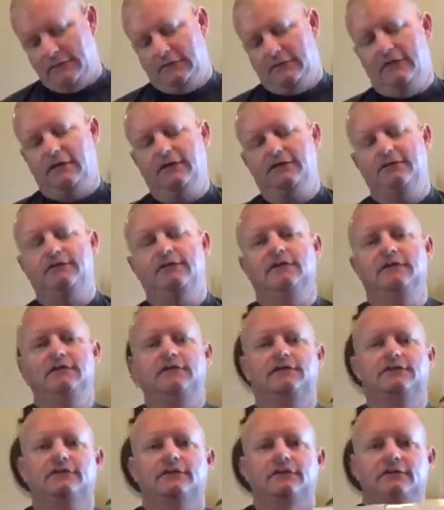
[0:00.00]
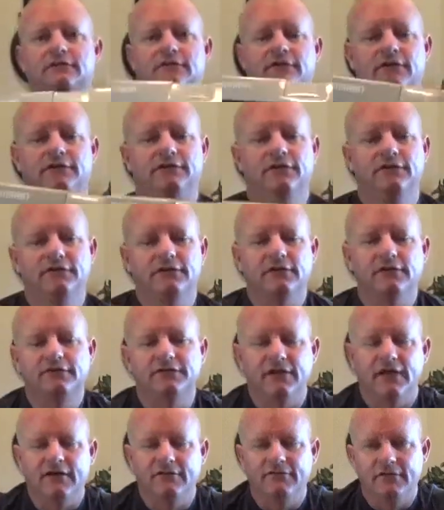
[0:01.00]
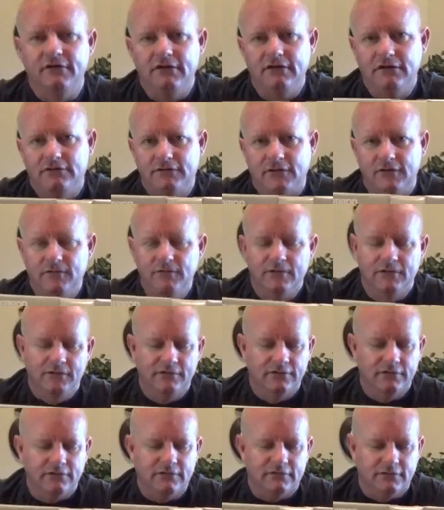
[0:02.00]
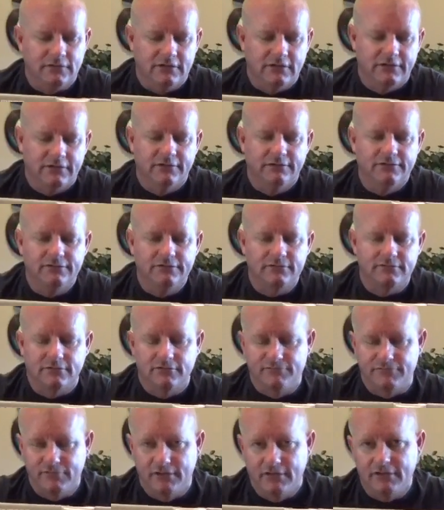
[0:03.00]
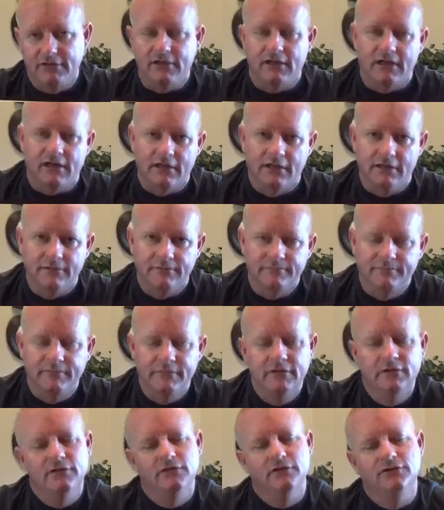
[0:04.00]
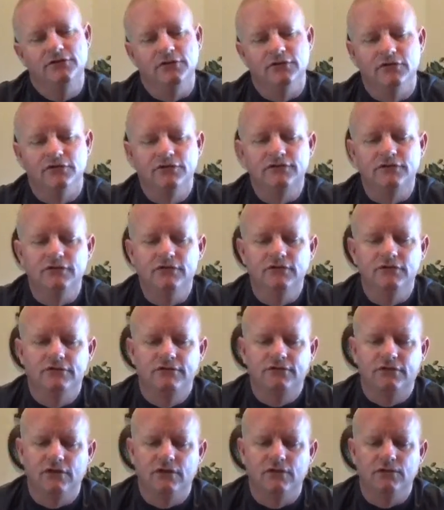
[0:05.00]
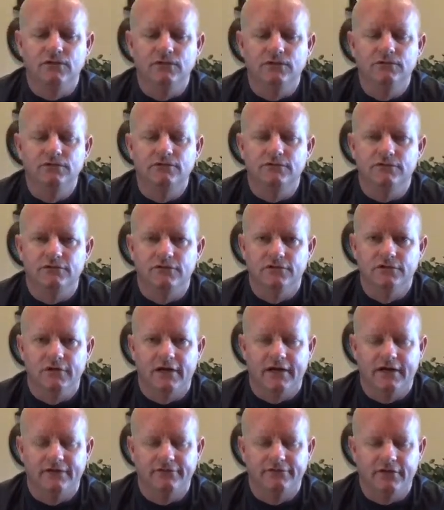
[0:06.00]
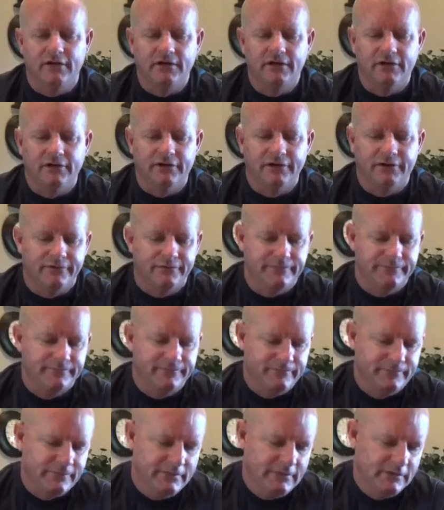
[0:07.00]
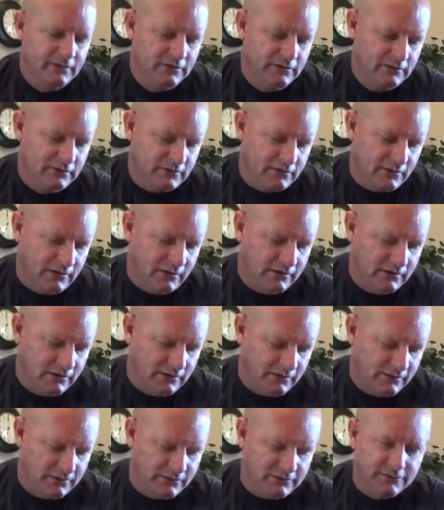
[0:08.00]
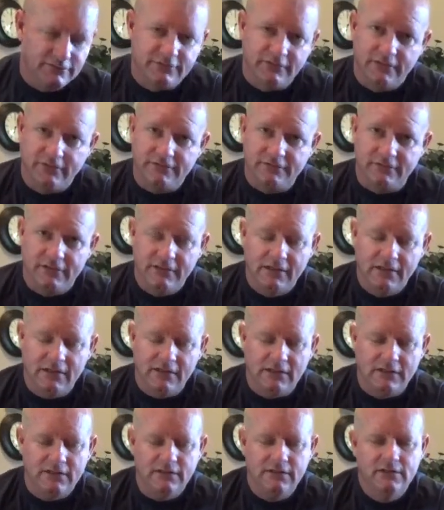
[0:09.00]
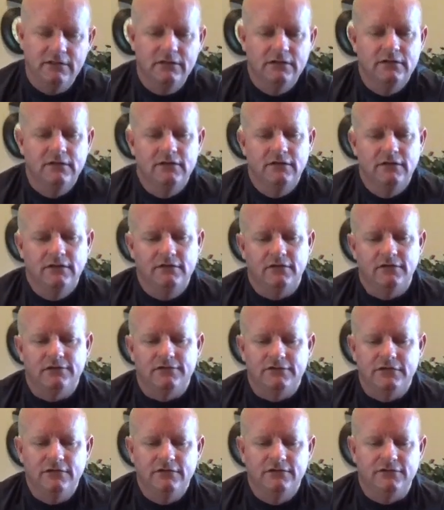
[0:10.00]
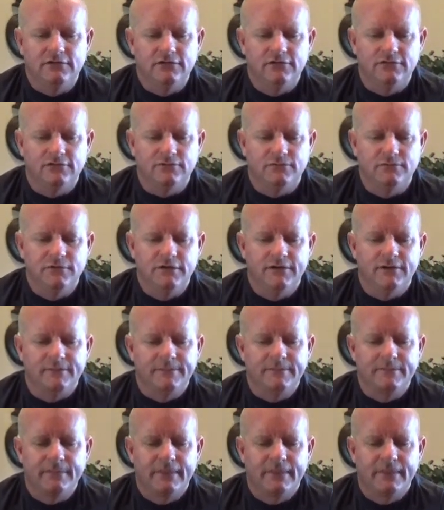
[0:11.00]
This is a 70 to 200 lens to fit a Canon. Jill shoots too. Jill has a 60D that she shoots with.